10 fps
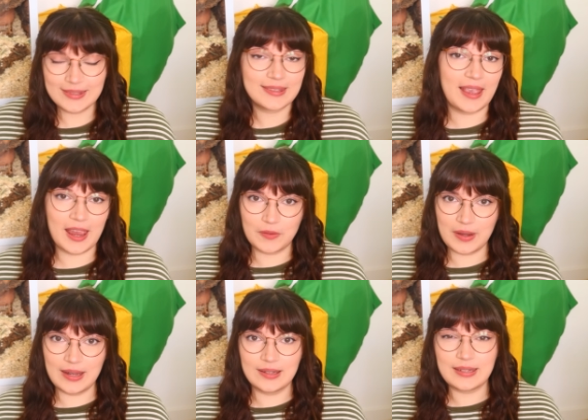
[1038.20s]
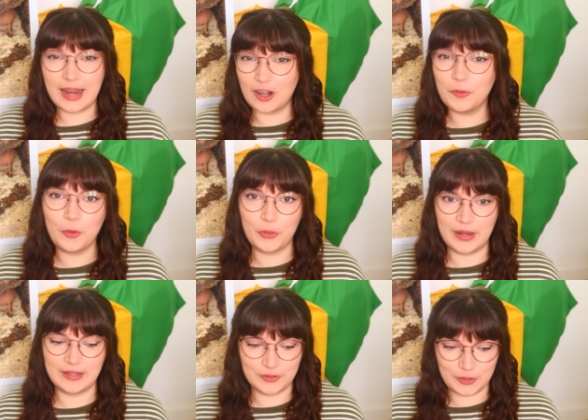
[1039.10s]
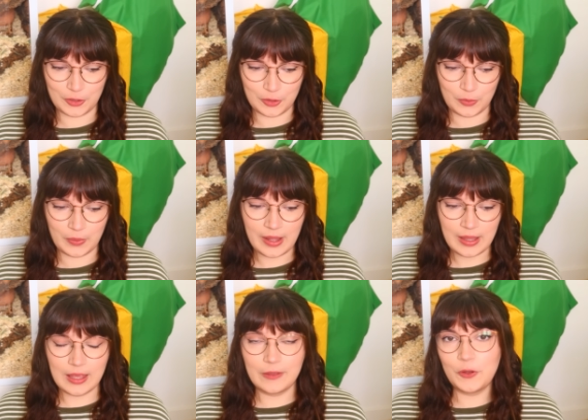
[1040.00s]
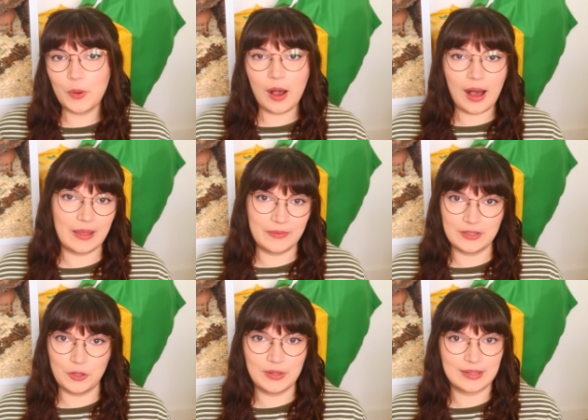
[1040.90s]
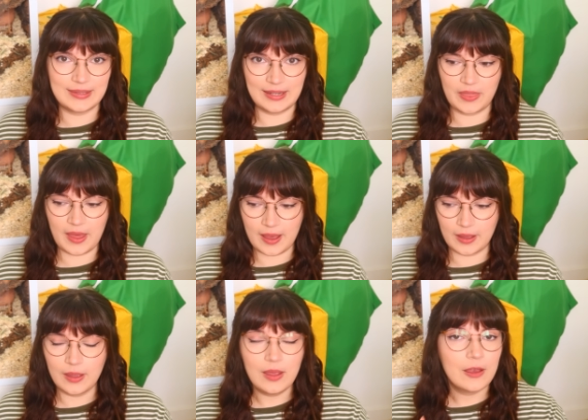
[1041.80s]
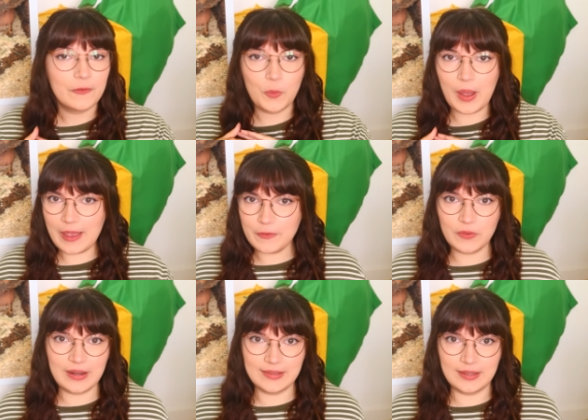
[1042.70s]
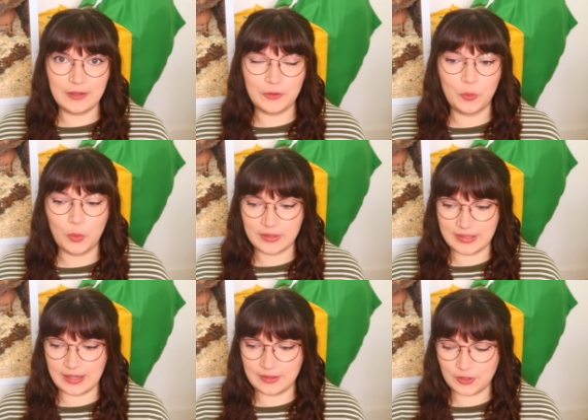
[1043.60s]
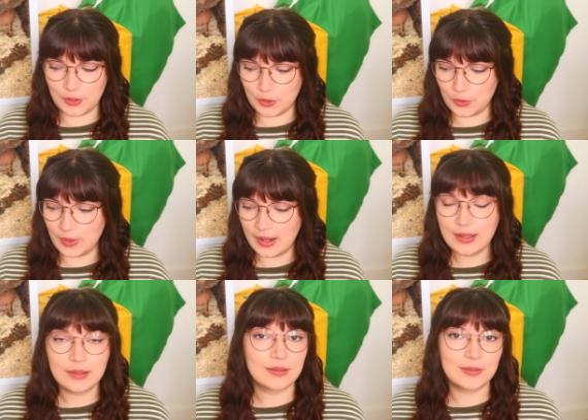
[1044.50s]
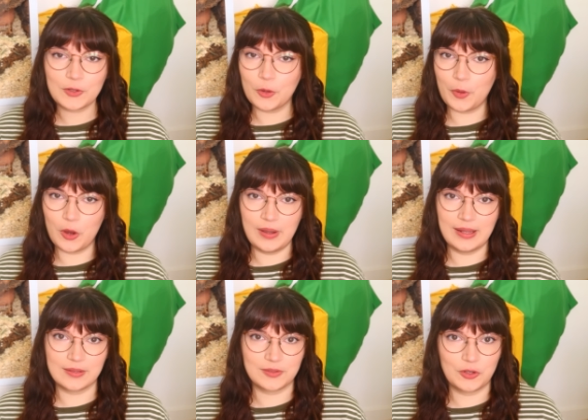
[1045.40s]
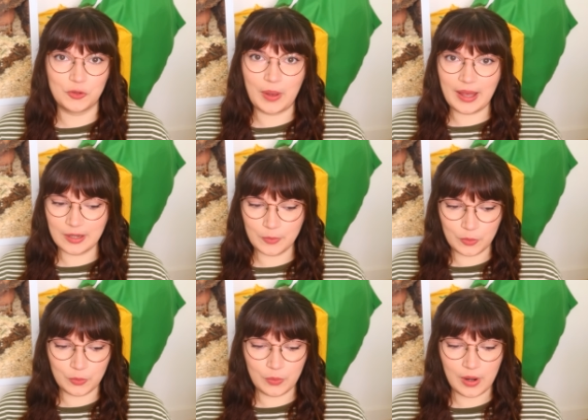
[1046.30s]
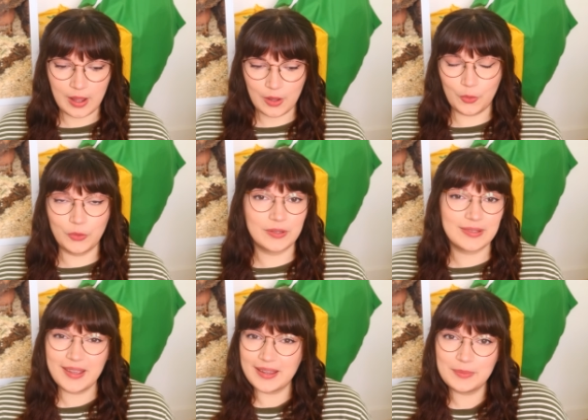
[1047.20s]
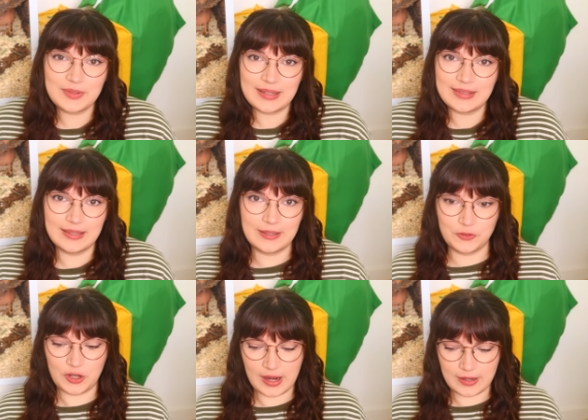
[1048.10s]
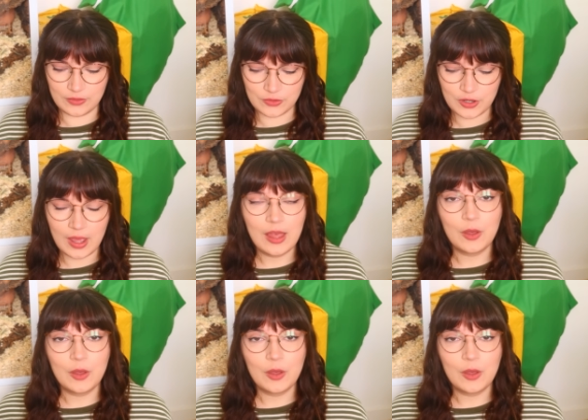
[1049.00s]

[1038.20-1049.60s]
scary, terrible thing to do. If you are having to consider that, for whatever reason, if you're wanting to stop owning a social animal or your circumstances have changed,